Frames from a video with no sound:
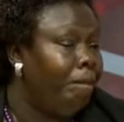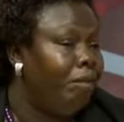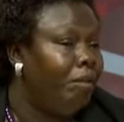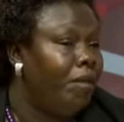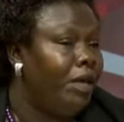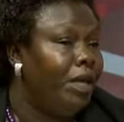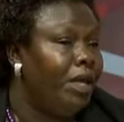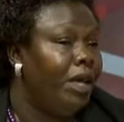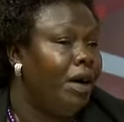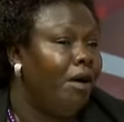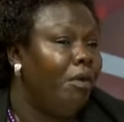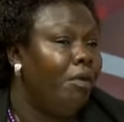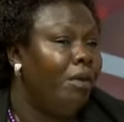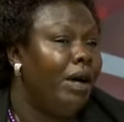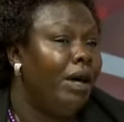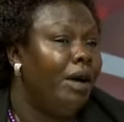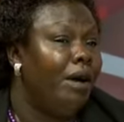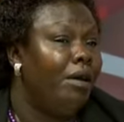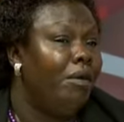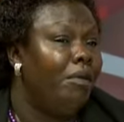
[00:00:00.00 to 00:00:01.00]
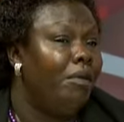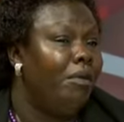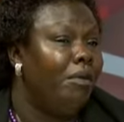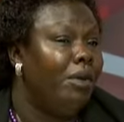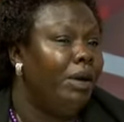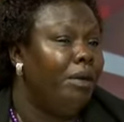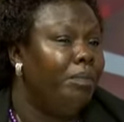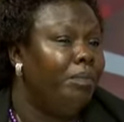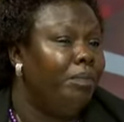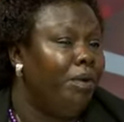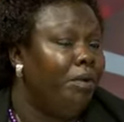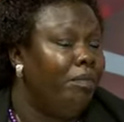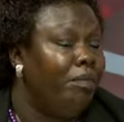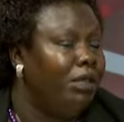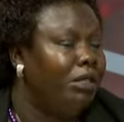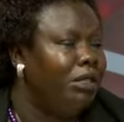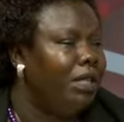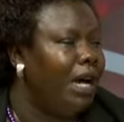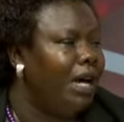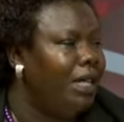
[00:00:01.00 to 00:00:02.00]
Yeah, where we
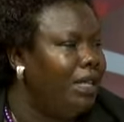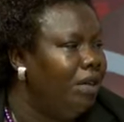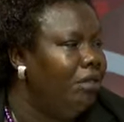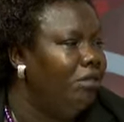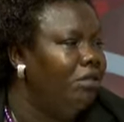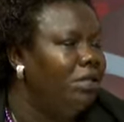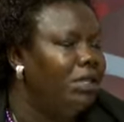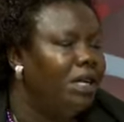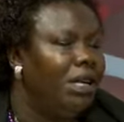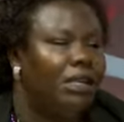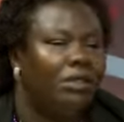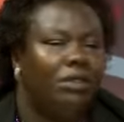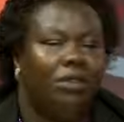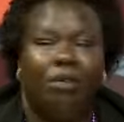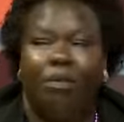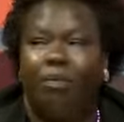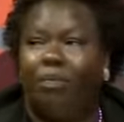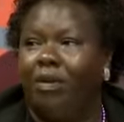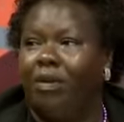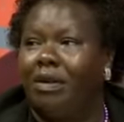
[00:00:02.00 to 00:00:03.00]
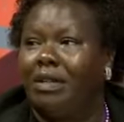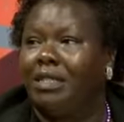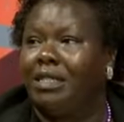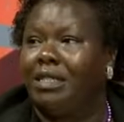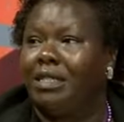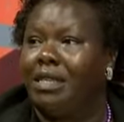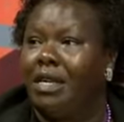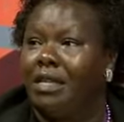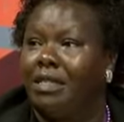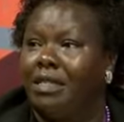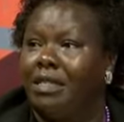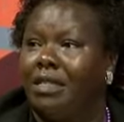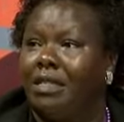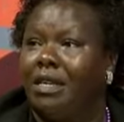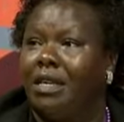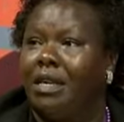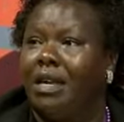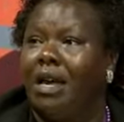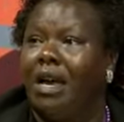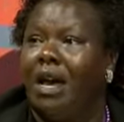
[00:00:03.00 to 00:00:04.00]
promote other good cultural practices,
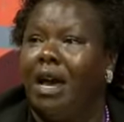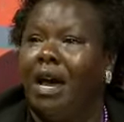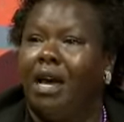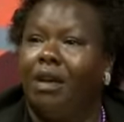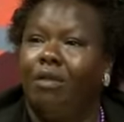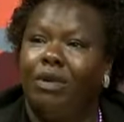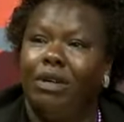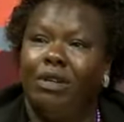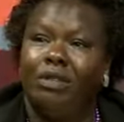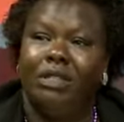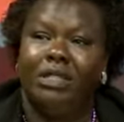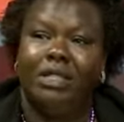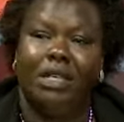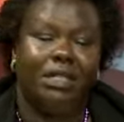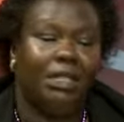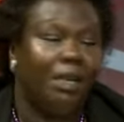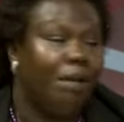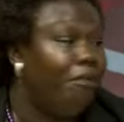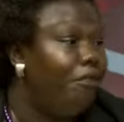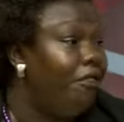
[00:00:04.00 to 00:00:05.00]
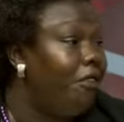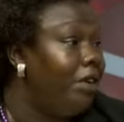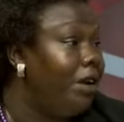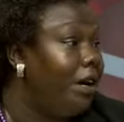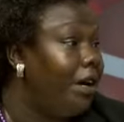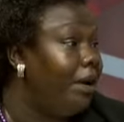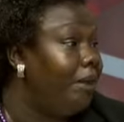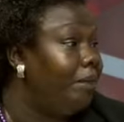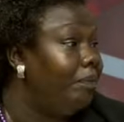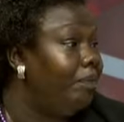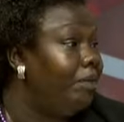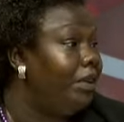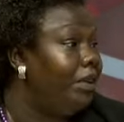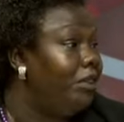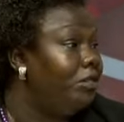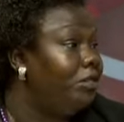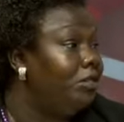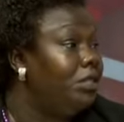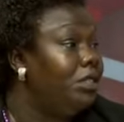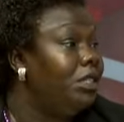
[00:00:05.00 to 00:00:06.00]
and we use the same fora
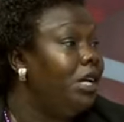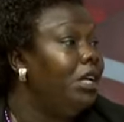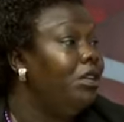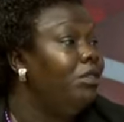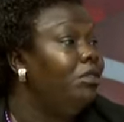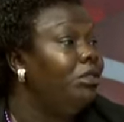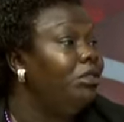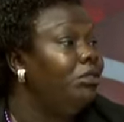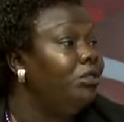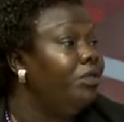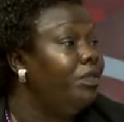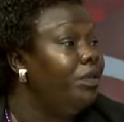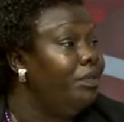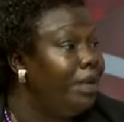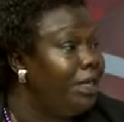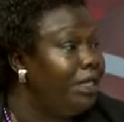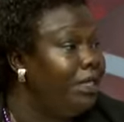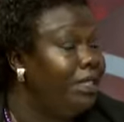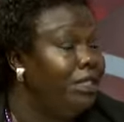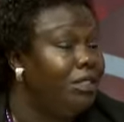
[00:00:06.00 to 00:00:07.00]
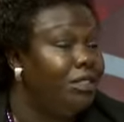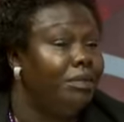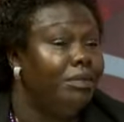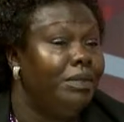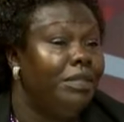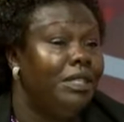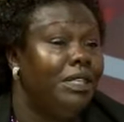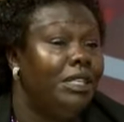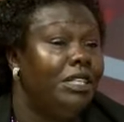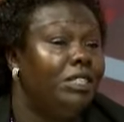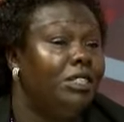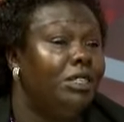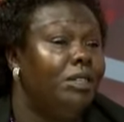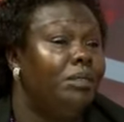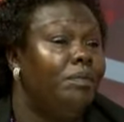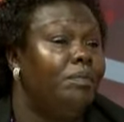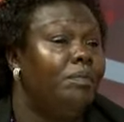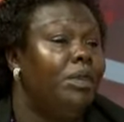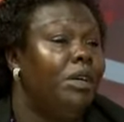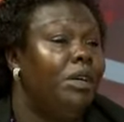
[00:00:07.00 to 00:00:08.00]
to say no to female genital
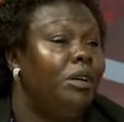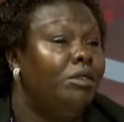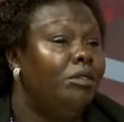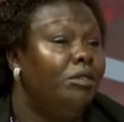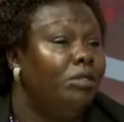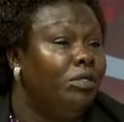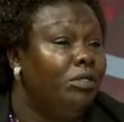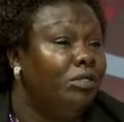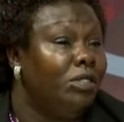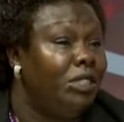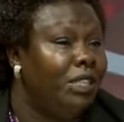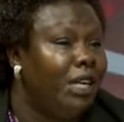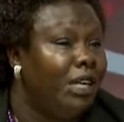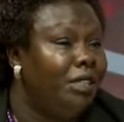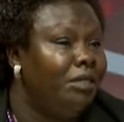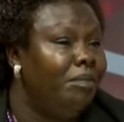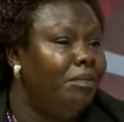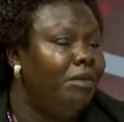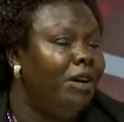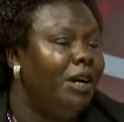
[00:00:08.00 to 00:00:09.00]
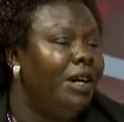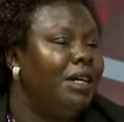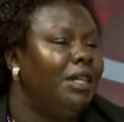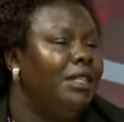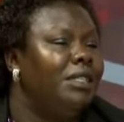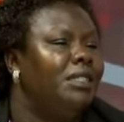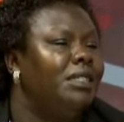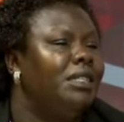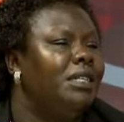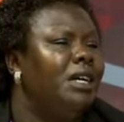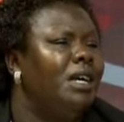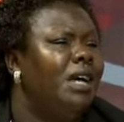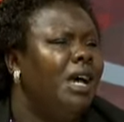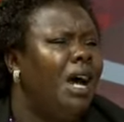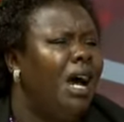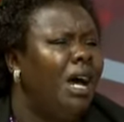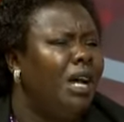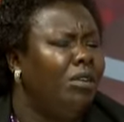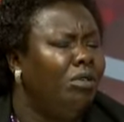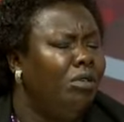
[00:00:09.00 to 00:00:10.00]
mutilation, no to child marriage,
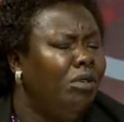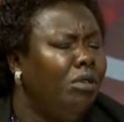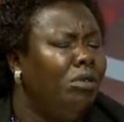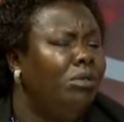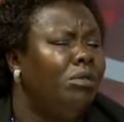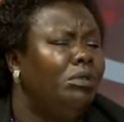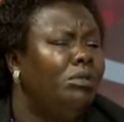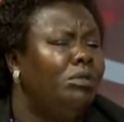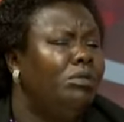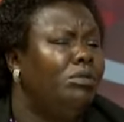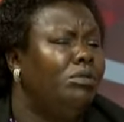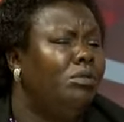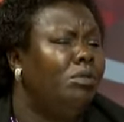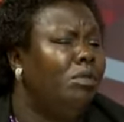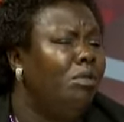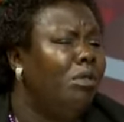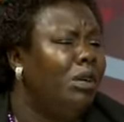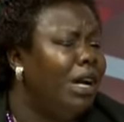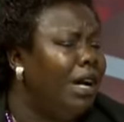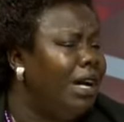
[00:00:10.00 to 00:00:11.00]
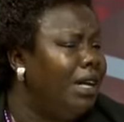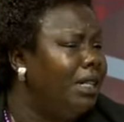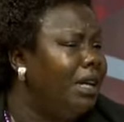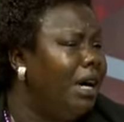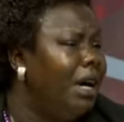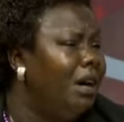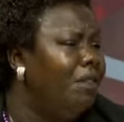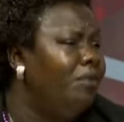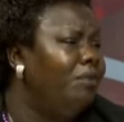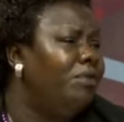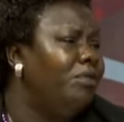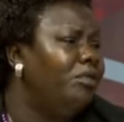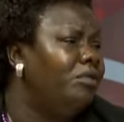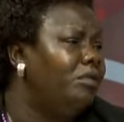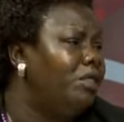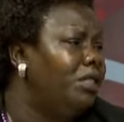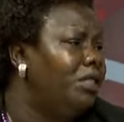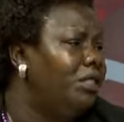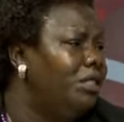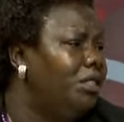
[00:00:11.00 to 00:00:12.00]
and no to all other harmful
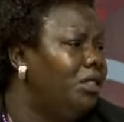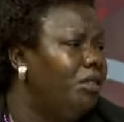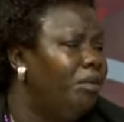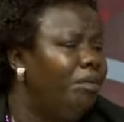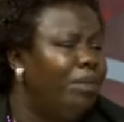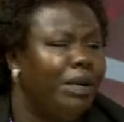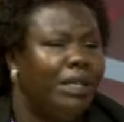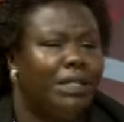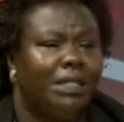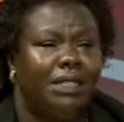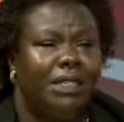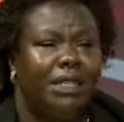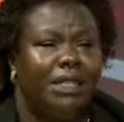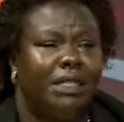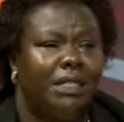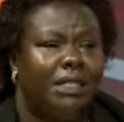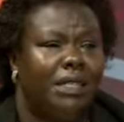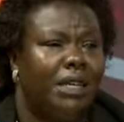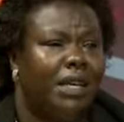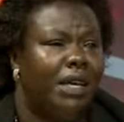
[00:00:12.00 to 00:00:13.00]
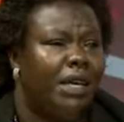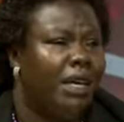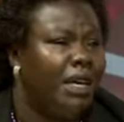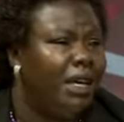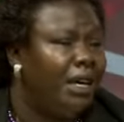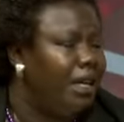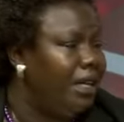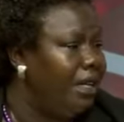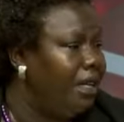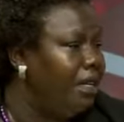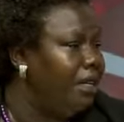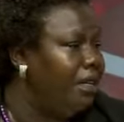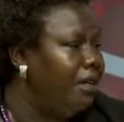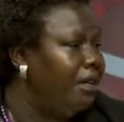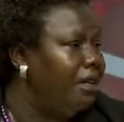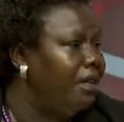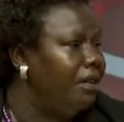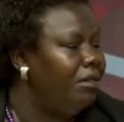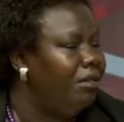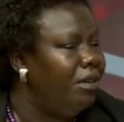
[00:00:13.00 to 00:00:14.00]
traditional practices
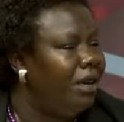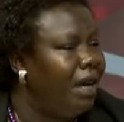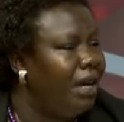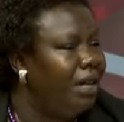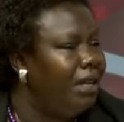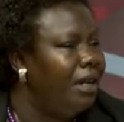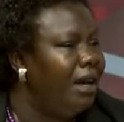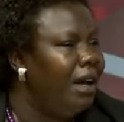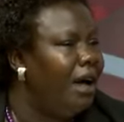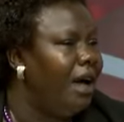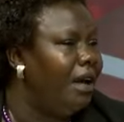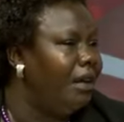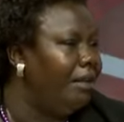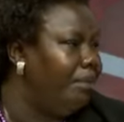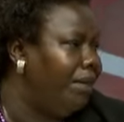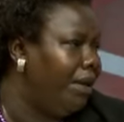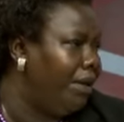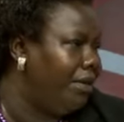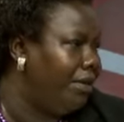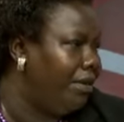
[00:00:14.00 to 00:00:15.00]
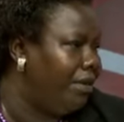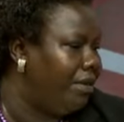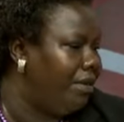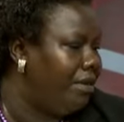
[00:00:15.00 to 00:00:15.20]
in Uganda and beyond.